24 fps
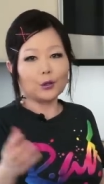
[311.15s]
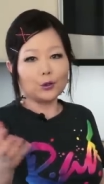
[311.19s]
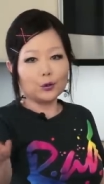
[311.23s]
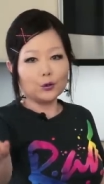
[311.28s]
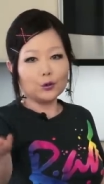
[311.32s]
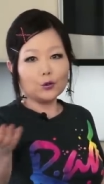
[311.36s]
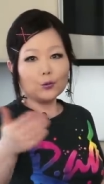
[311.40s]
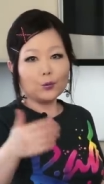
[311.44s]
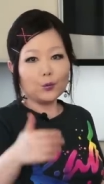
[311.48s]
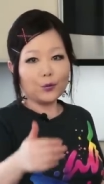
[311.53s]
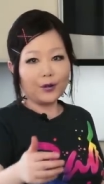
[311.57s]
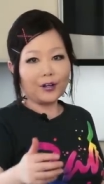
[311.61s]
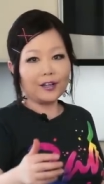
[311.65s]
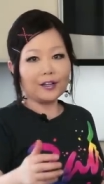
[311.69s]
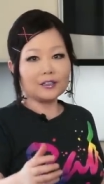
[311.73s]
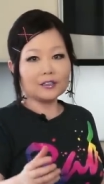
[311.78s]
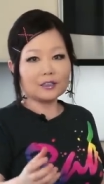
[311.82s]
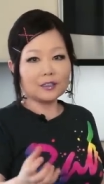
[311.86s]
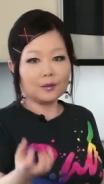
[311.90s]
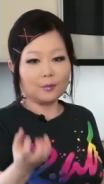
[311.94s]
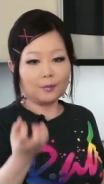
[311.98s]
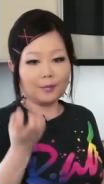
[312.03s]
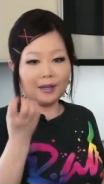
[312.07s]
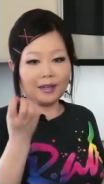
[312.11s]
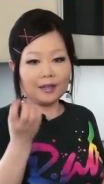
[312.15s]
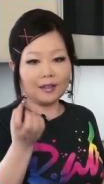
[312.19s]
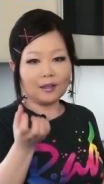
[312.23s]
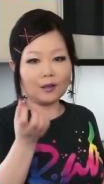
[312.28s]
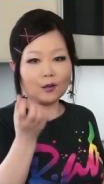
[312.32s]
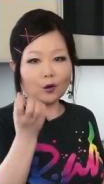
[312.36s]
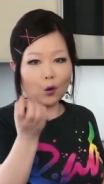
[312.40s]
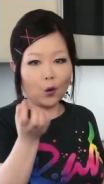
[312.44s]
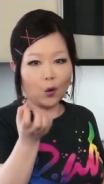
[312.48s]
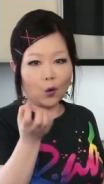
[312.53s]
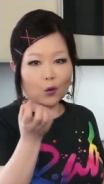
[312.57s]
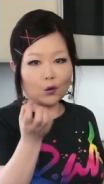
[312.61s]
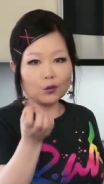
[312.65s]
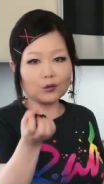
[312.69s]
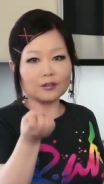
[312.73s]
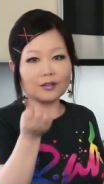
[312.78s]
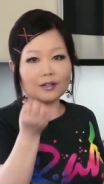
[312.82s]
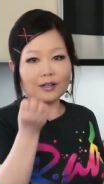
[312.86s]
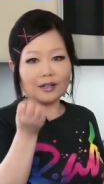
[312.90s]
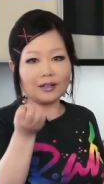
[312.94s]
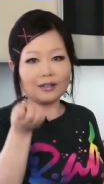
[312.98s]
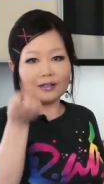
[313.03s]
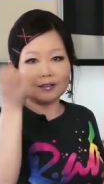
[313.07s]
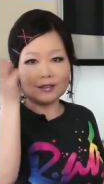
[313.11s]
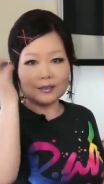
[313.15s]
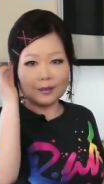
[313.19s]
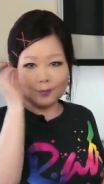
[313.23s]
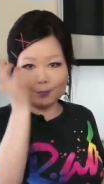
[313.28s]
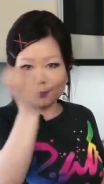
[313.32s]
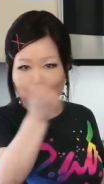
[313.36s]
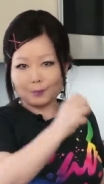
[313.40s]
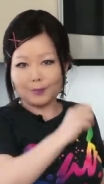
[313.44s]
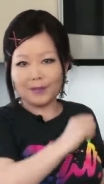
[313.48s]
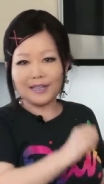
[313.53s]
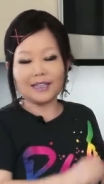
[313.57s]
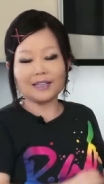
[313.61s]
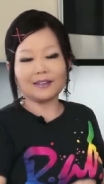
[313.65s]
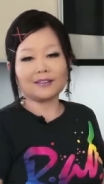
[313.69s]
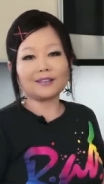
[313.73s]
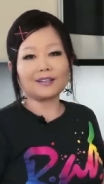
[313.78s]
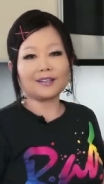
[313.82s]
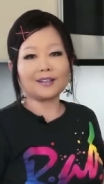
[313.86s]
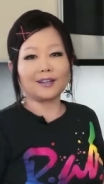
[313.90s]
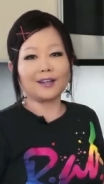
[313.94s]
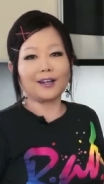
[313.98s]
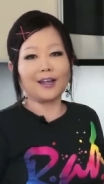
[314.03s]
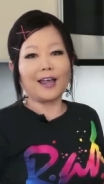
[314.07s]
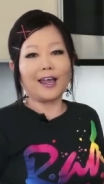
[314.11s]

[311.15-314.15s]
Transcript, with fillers: You bring some, make it cold like some meat.